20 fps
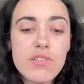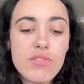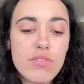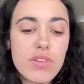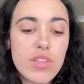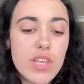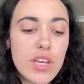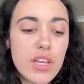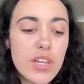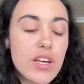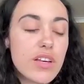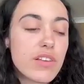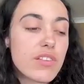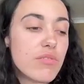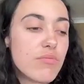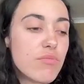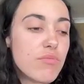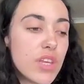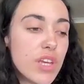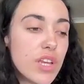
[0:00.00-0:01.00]
So I think that's
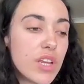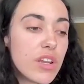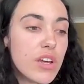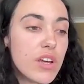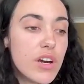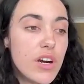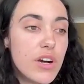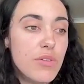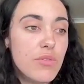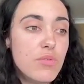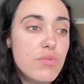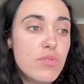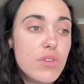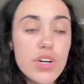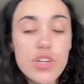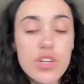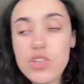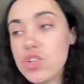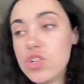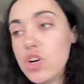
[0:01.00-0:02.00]
something that I will
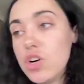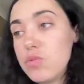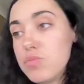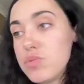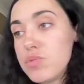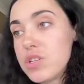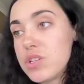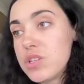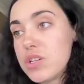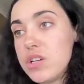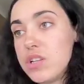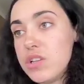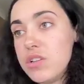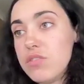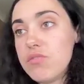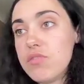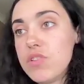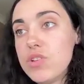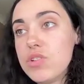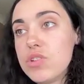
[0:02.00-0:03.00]
adopt in the
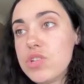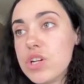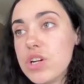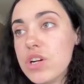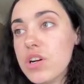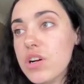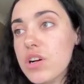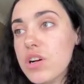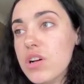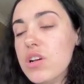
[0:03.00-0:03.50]
future.